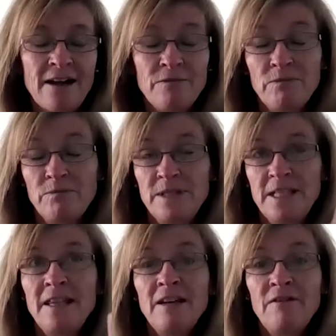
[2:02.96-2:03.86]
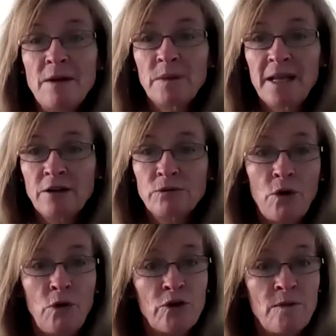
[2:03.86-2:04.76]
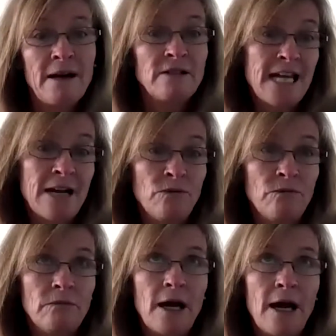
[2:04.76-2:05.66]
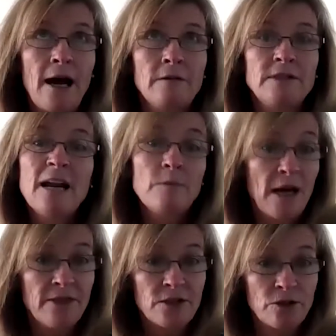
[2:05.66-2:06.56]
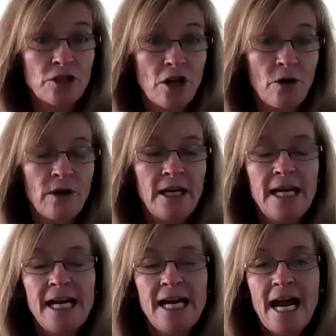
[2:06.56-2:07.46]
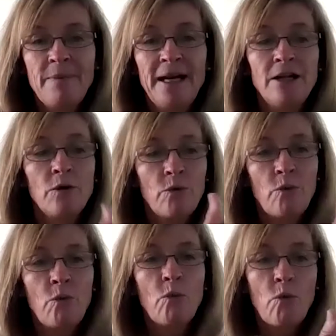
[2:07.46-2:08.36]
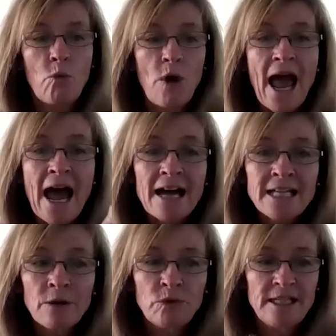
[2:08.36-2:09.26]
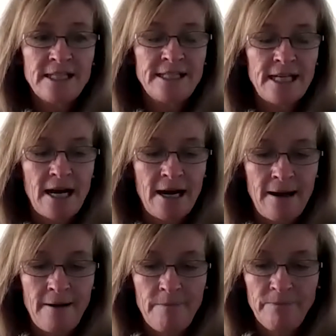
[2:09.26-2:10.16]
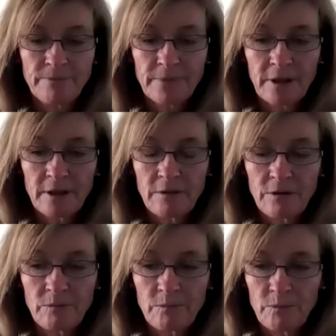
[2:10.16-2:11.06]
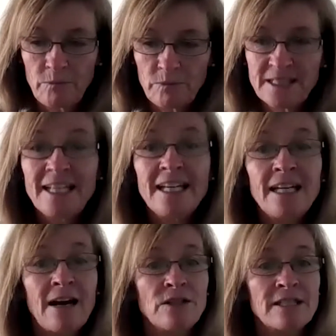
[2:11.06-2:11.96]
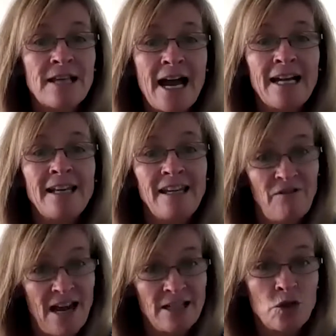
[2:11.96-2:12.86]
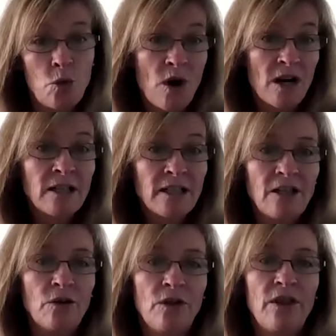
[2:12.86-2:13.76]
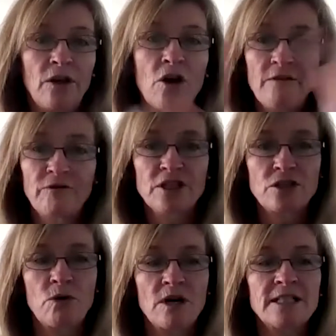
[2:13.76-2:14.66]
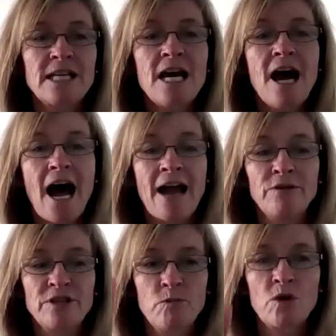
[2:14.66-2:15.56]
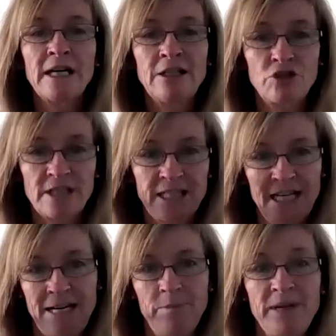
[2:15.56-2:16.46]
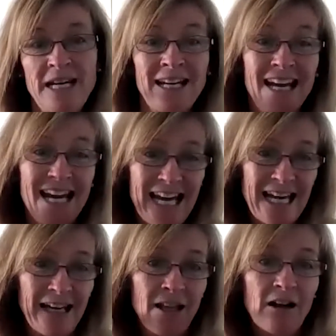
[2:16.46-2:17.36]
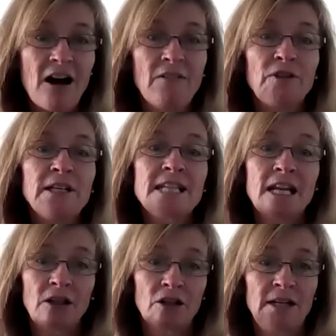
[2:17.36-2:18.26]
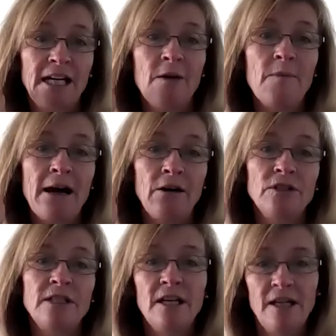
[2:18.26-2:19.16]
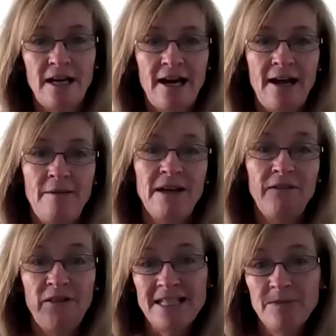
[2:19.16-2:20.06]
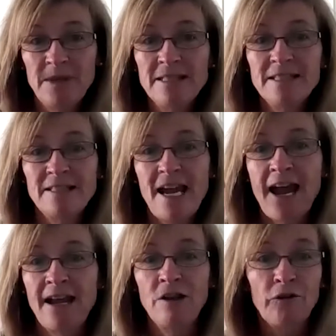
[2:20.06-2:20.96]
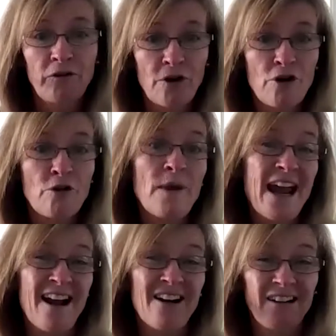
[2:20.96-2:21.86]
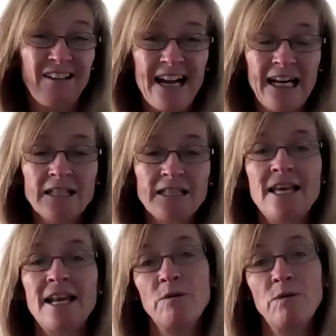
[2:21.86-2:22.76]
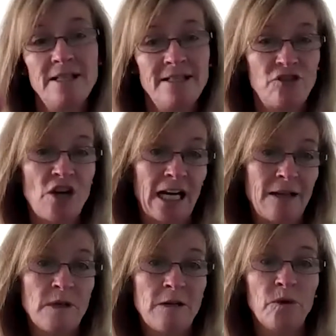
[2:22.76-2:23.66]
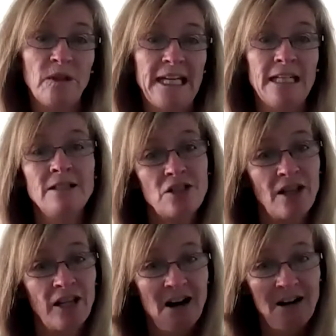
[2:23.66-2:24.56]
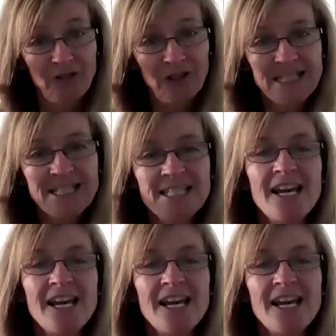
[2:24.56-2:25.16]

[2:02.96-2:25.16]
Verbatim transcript: I did the event planner role for about 10, uh, 10 months or so. But as I was um, sitting outside the event door, you know, the conference doors, I was more interested in being in the conference and learning about um, investments and the firm and our clients than I was checking people into the conference.